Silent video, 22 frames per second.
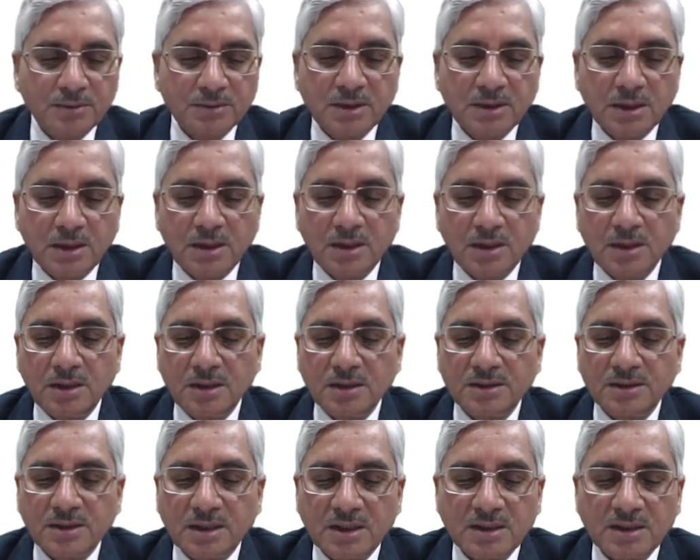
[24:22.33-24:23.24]

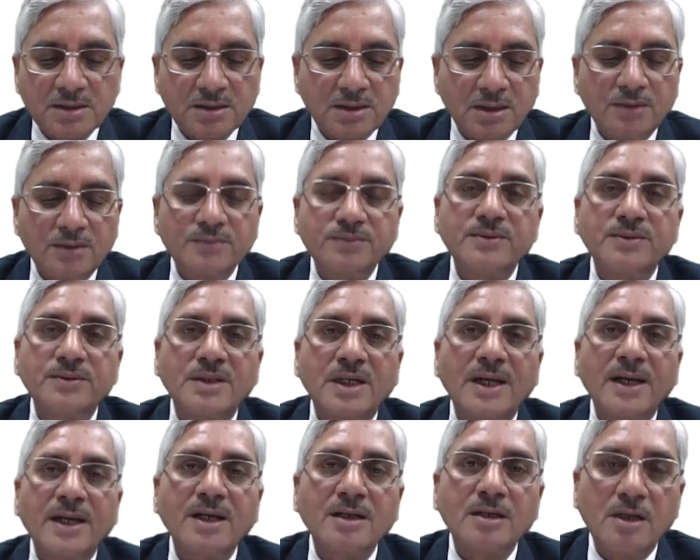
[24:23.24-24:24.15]
the test of
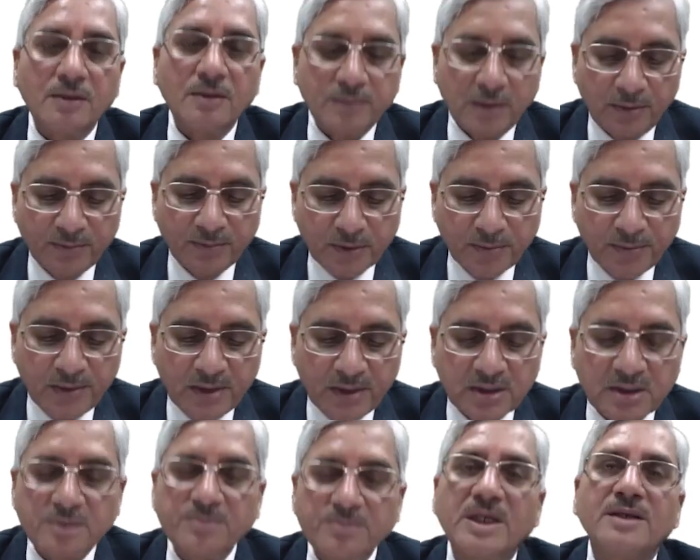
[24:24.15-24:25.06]
rank of
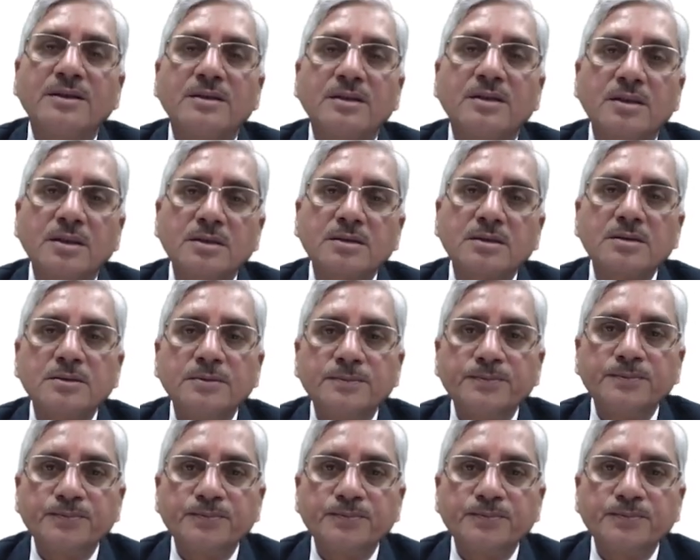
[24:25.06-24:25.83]
observability matrix,